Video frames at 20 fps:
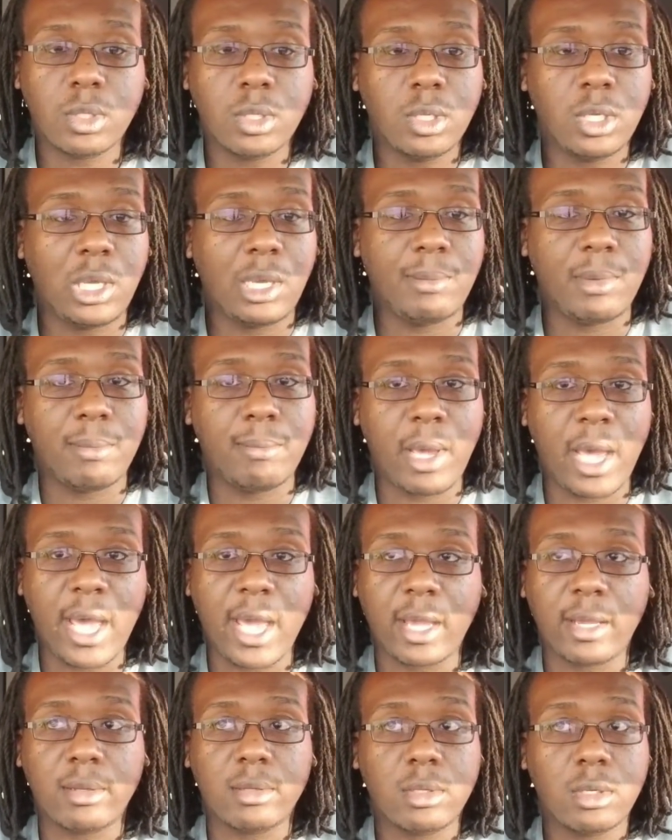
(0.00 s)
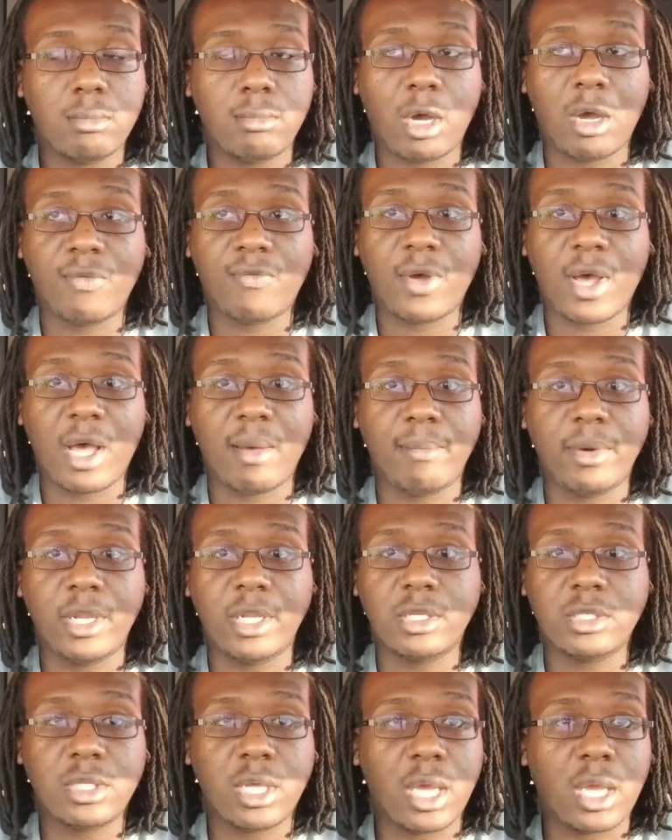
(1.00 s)
He hit me back about 5
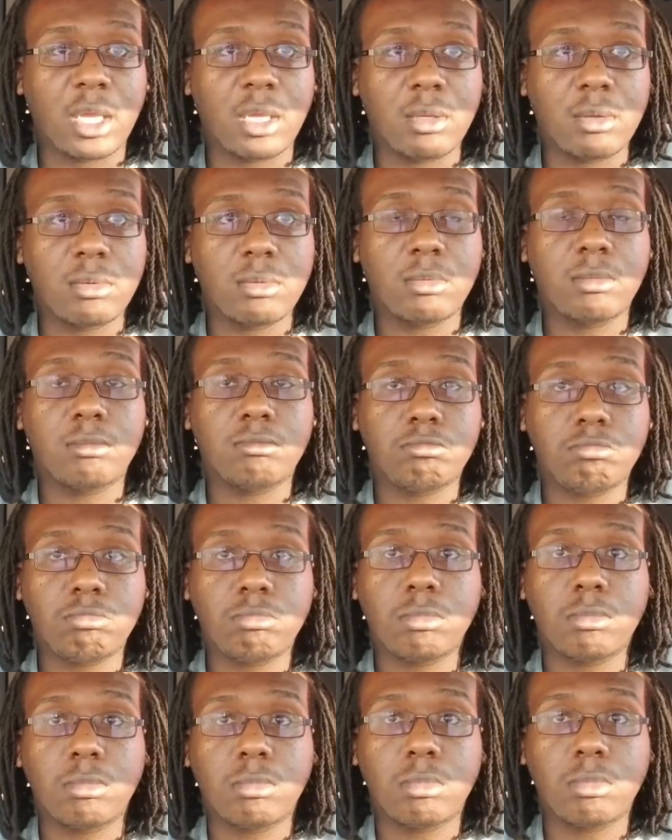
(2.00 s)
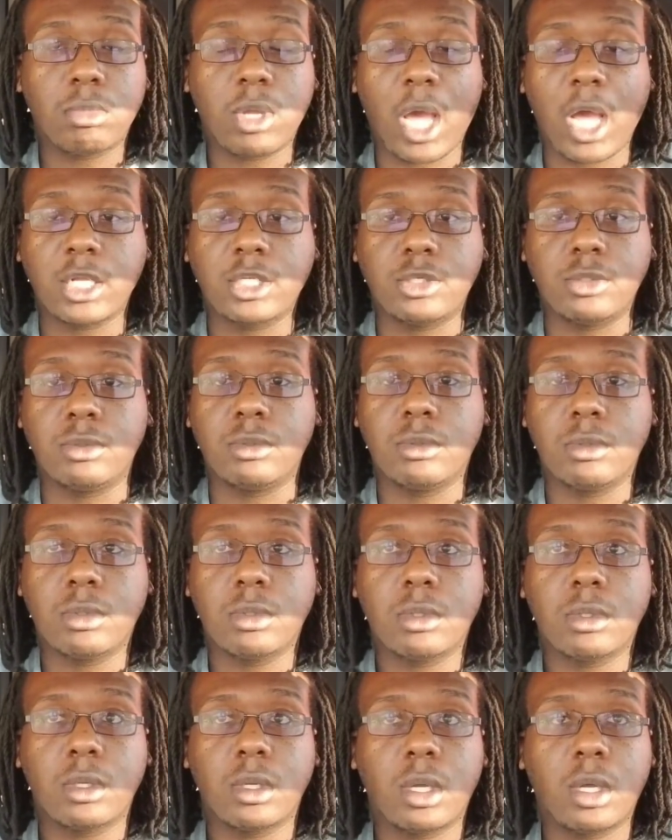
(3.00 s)
minutes, like, got you.
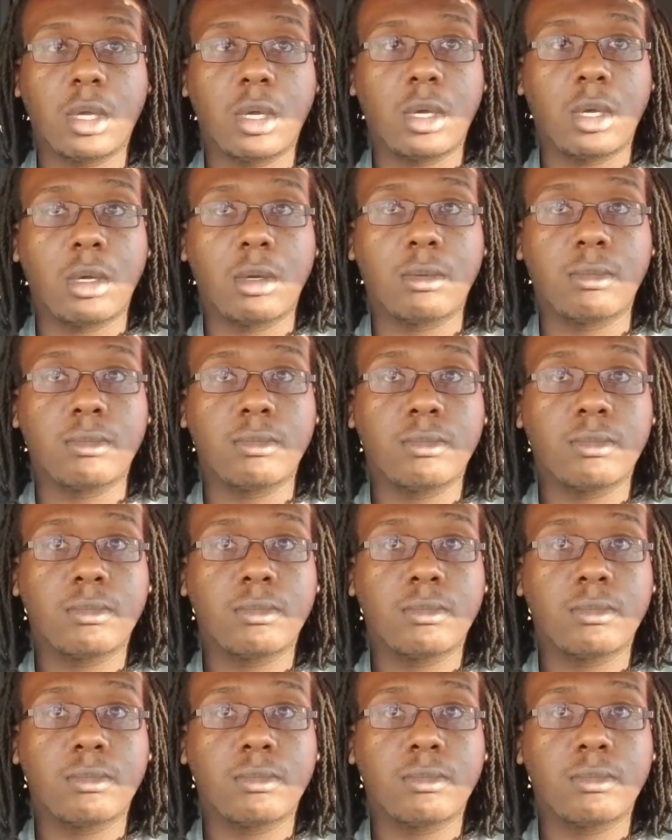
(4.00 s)
I'm